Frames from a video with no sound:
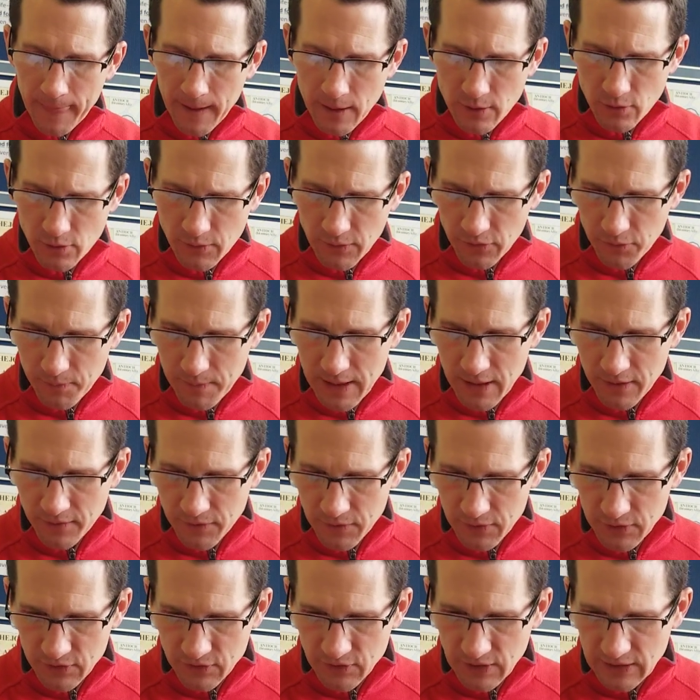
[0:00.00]
Look with me in
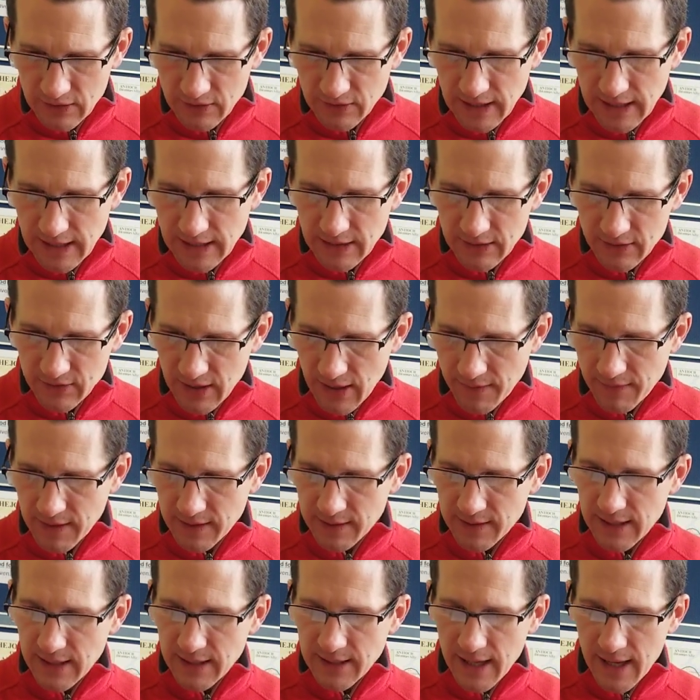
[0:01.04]
verse 16 and
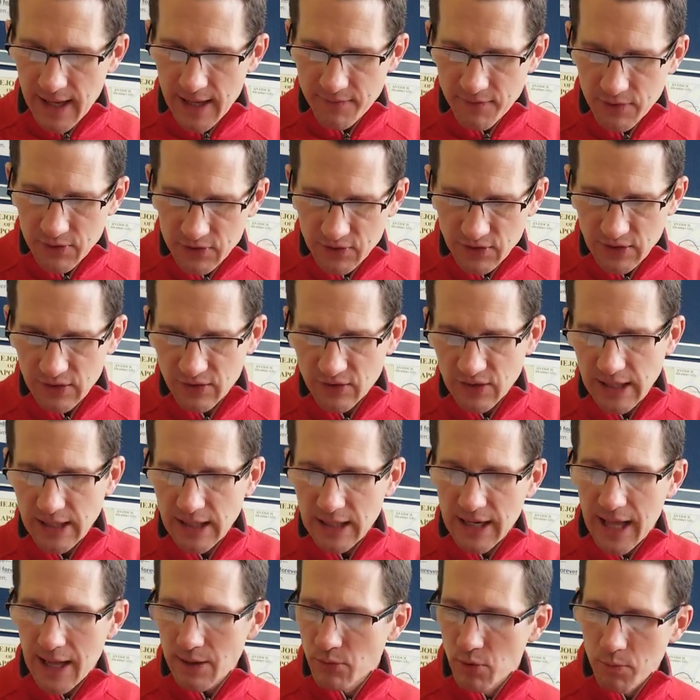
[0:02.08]
17a. Verse 16,
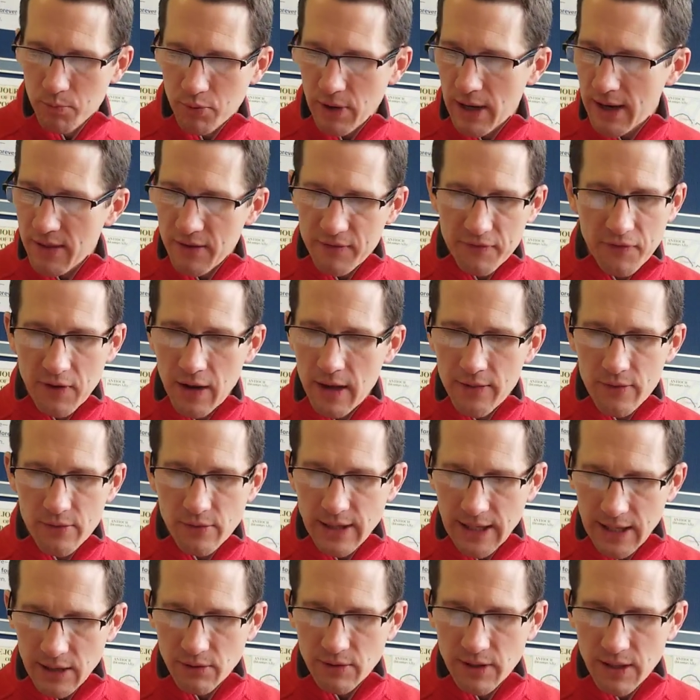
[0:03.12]
and I will pray the Father, and
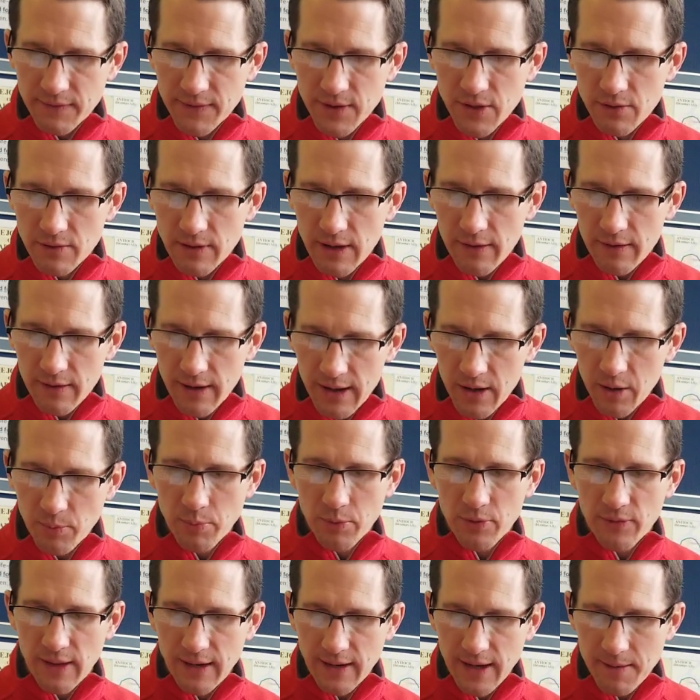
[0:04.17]
he'll give you another
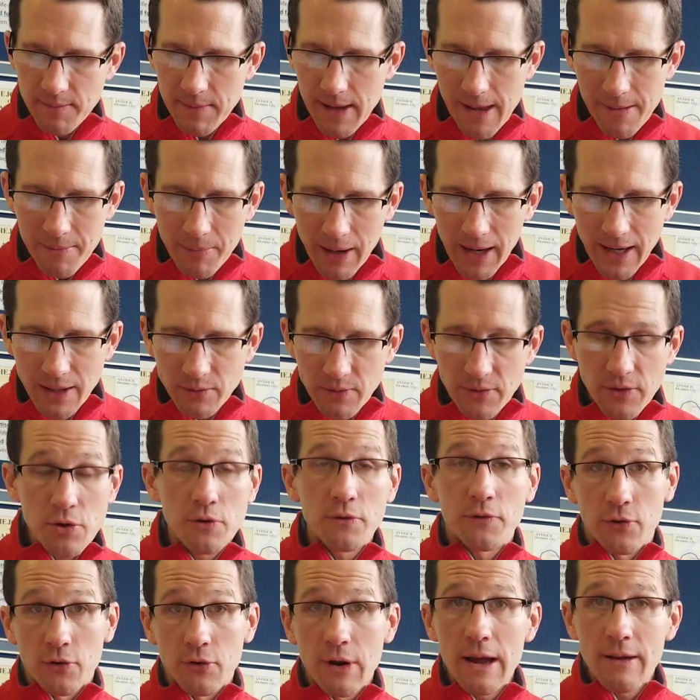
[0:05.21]
helper, that he may abide with you
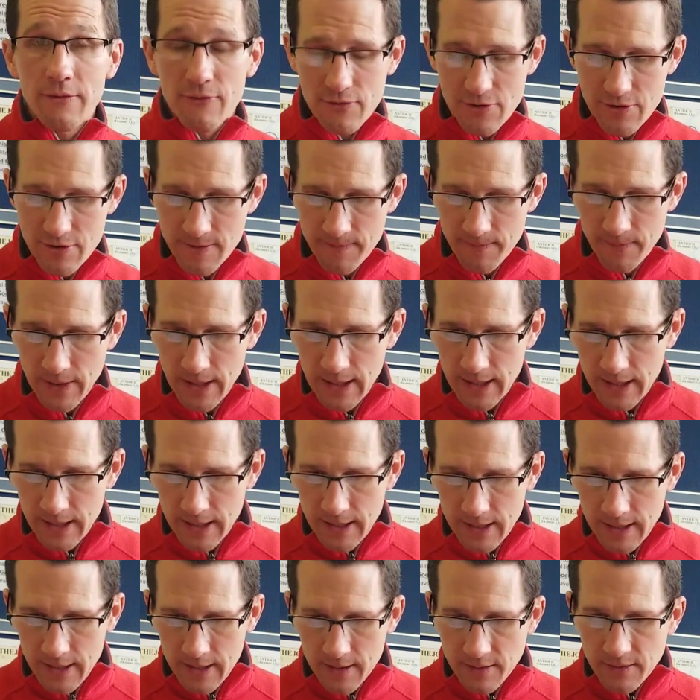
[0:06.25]
forever,
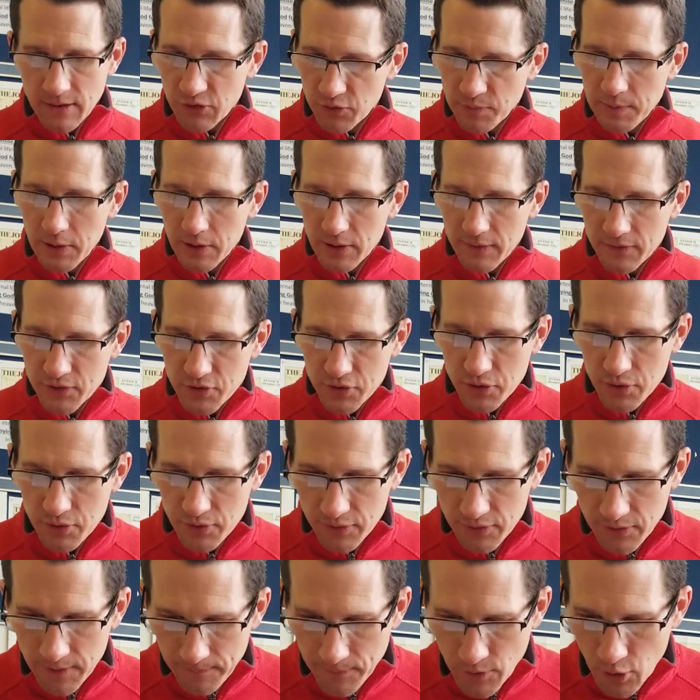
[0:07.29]
the Spirit of
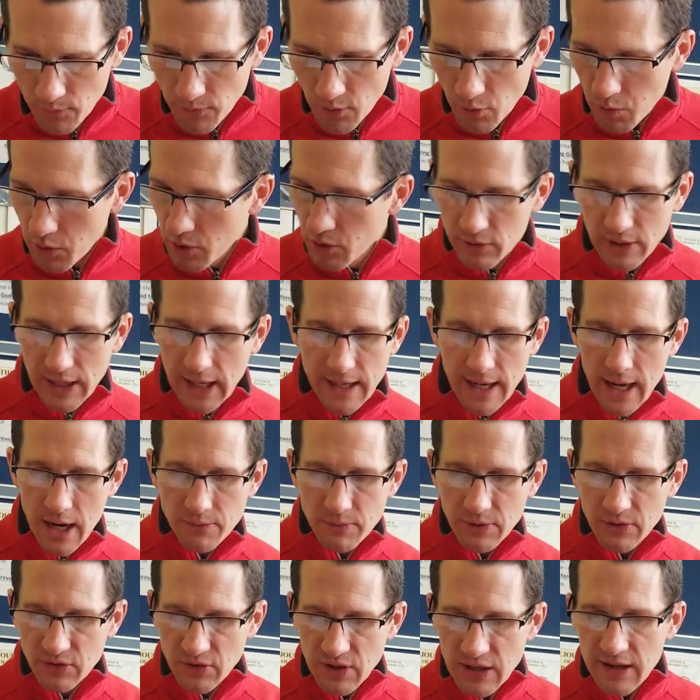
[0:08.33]
truth, whom the world cannot
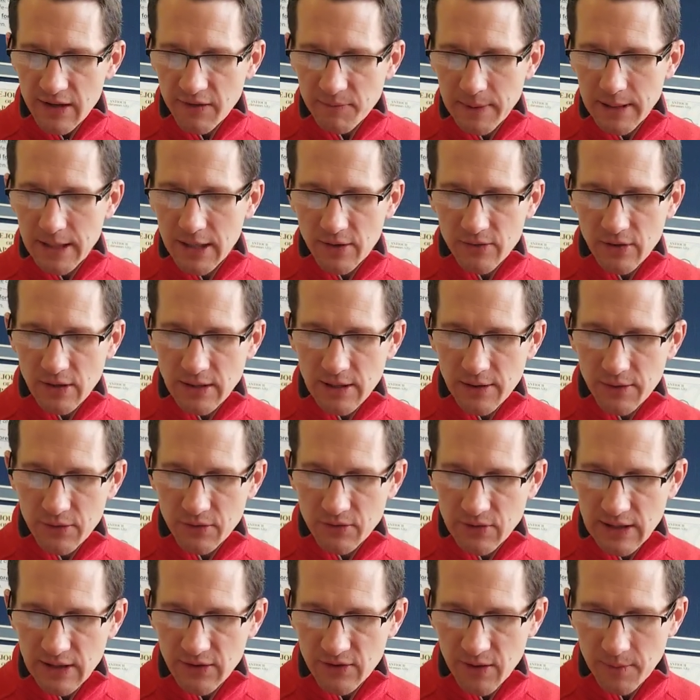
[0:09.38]
receive, because it neither
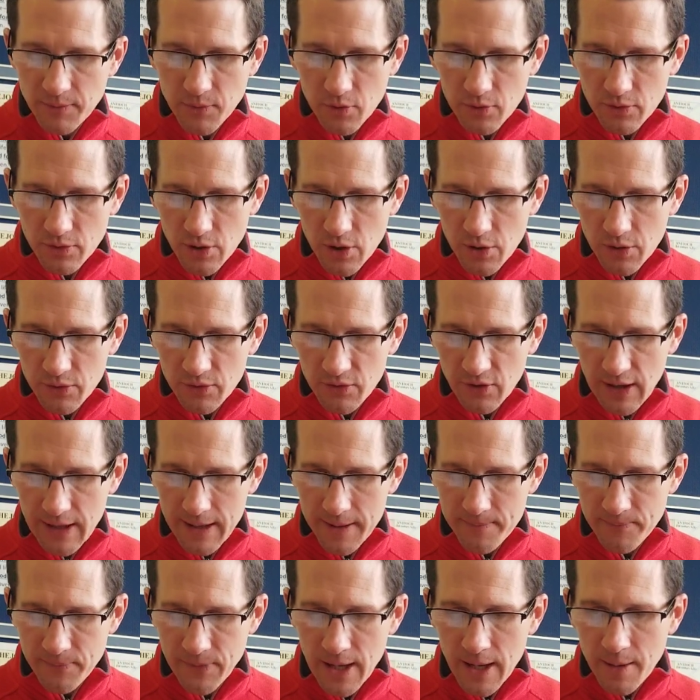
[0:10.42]
sees him nor knows
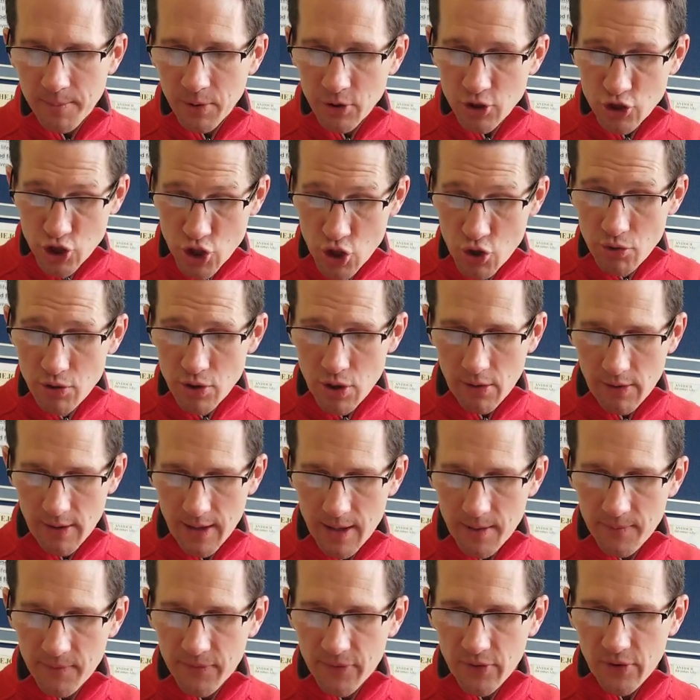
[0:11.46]
him. But you know
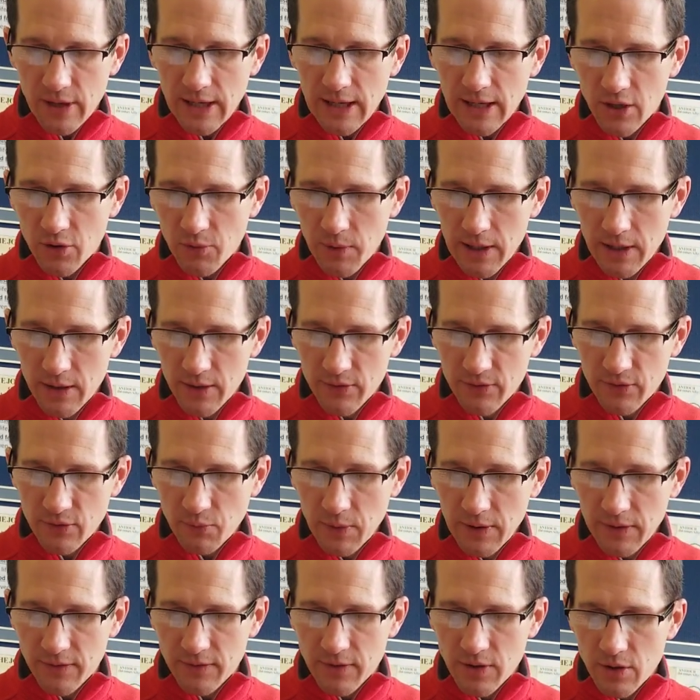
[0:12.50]
him, for he dwells
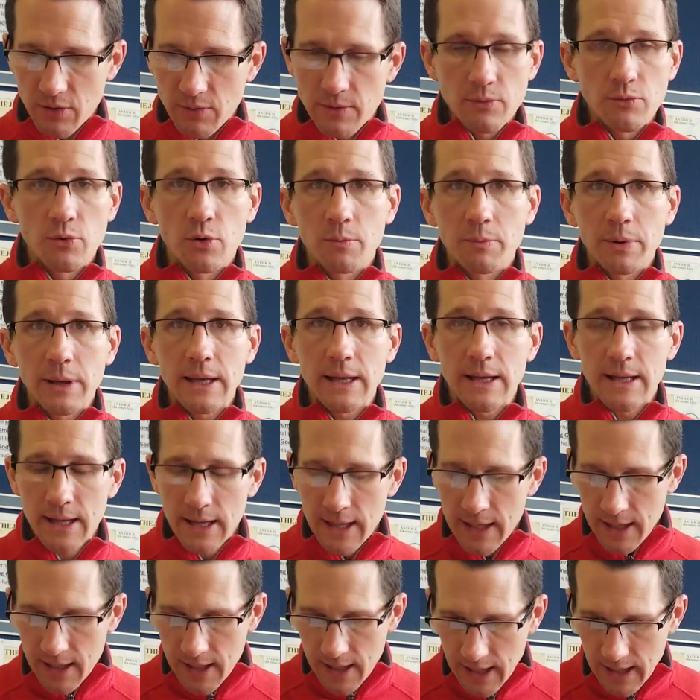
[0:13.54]
with you and will be
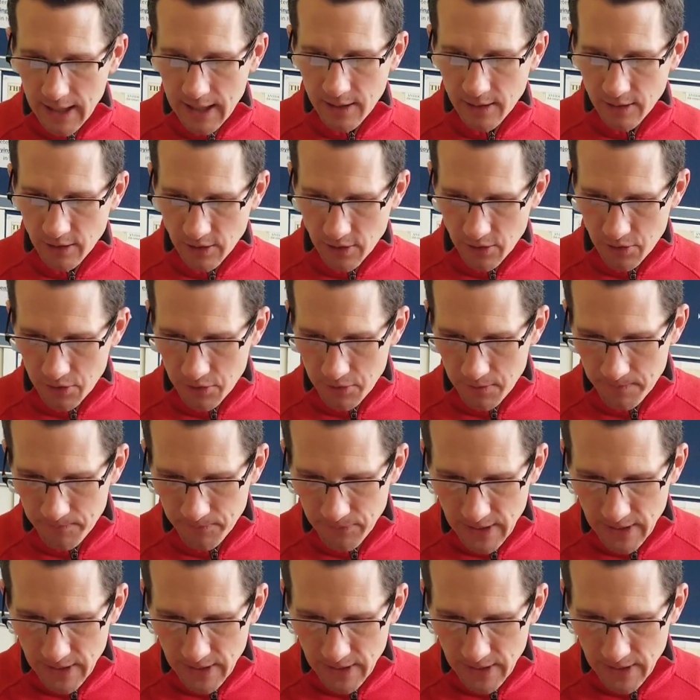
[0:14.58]
in you.